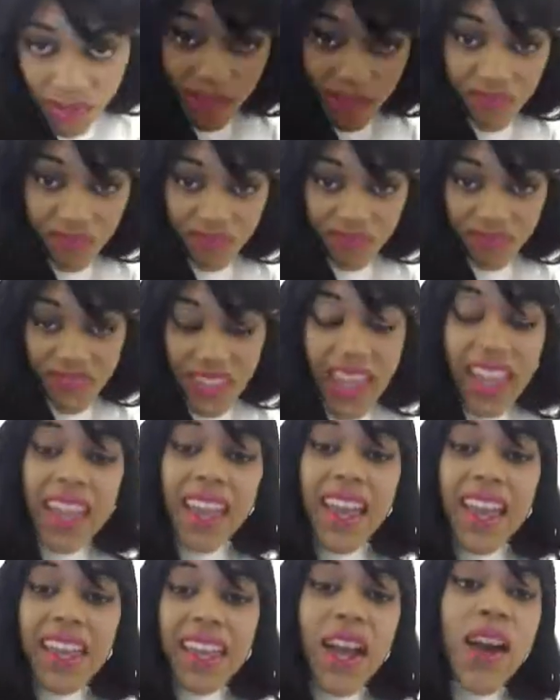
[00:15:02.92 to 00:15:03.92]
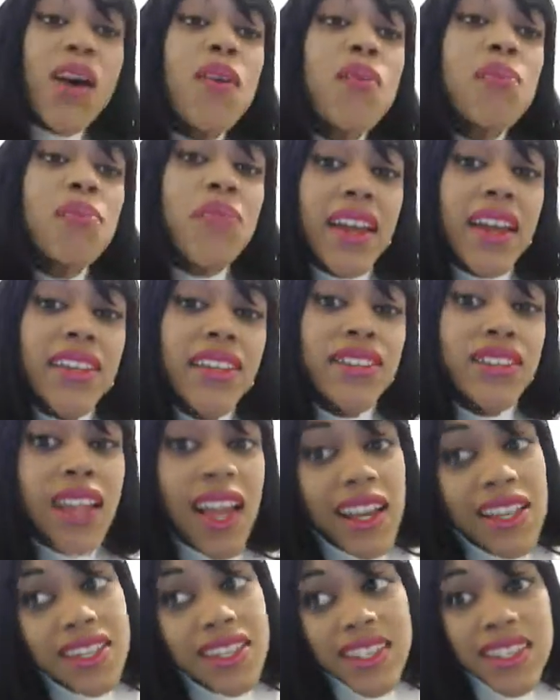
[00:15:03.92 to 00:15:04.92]
you, and I hope that you
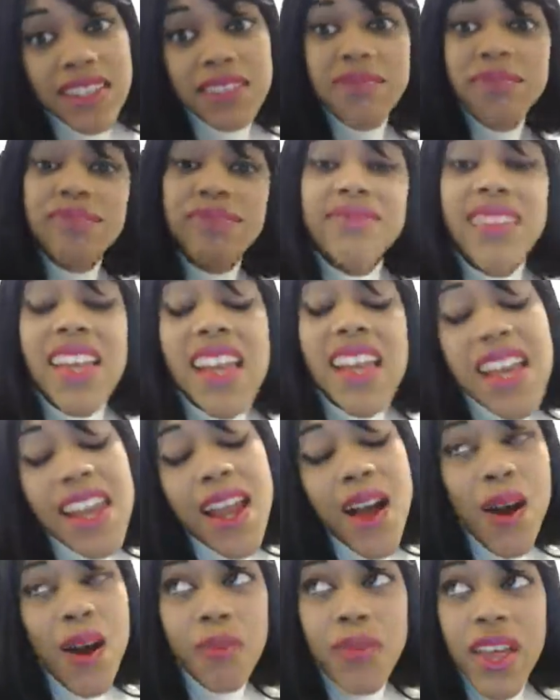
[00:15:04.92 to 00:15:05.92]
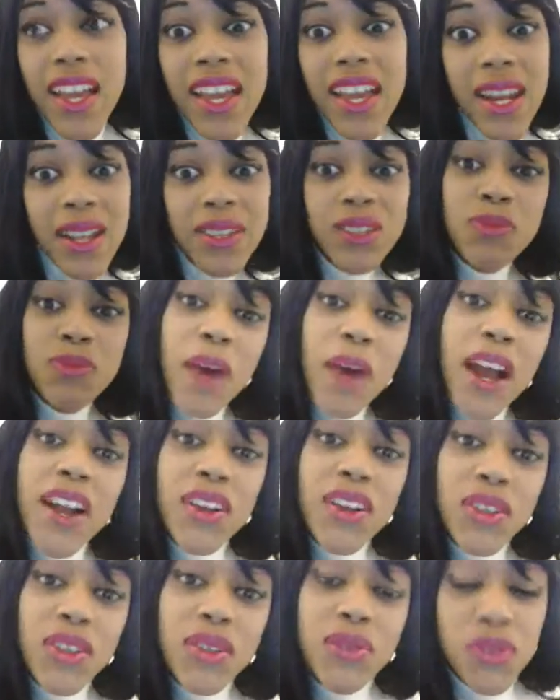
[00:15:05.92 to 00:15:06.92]
liked it, and I hope that it
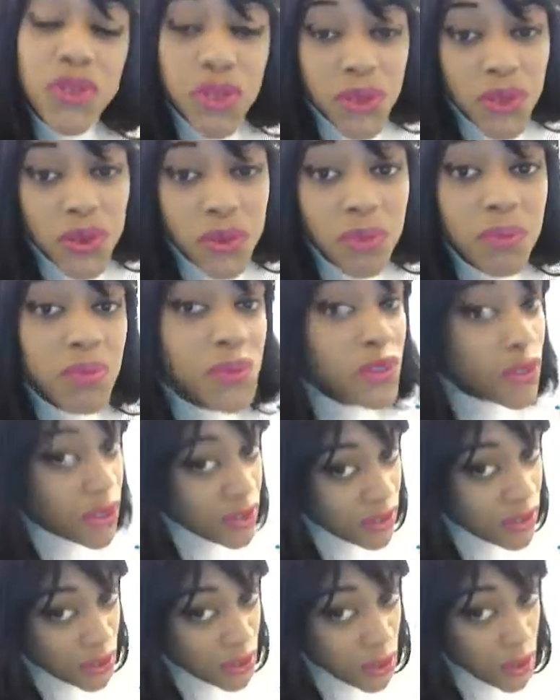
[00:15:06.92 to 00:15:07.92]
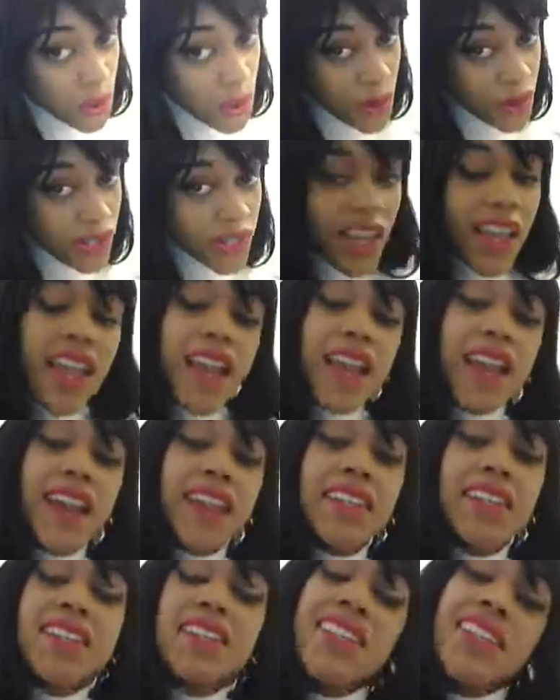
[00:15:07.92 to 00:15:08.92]
inspired you to trust in the Lord
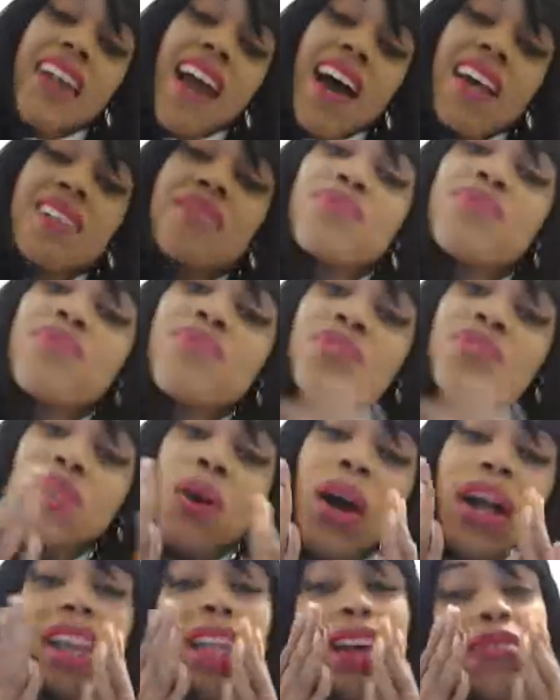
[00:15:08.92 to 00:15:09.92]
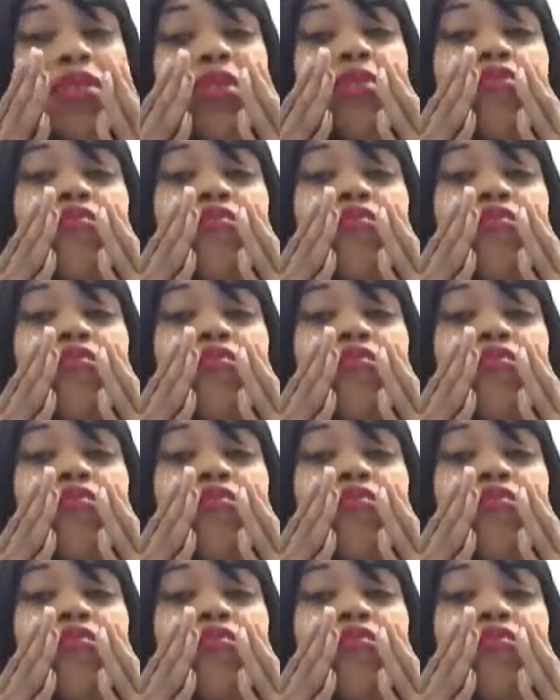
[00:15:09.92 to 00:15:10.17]
and to seek God. So I love